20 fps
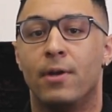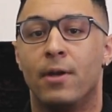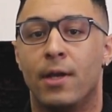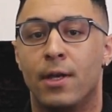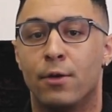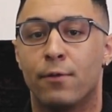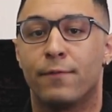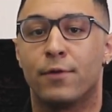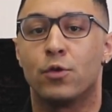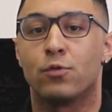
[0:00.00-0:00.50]

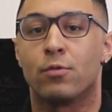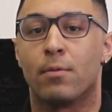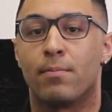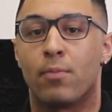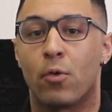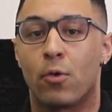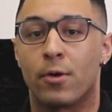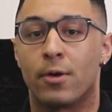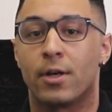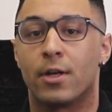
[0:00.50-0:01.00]
interview
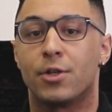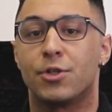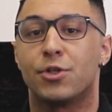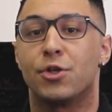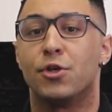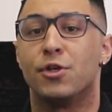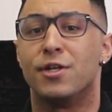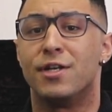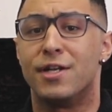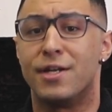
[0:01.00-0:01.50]
report
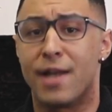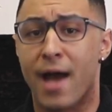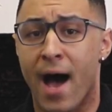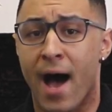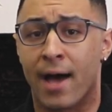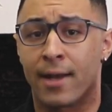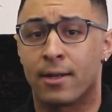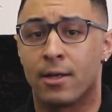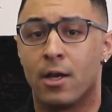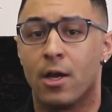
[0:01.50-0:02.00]
should
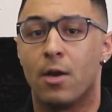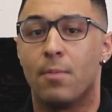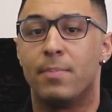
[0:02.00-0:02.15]
not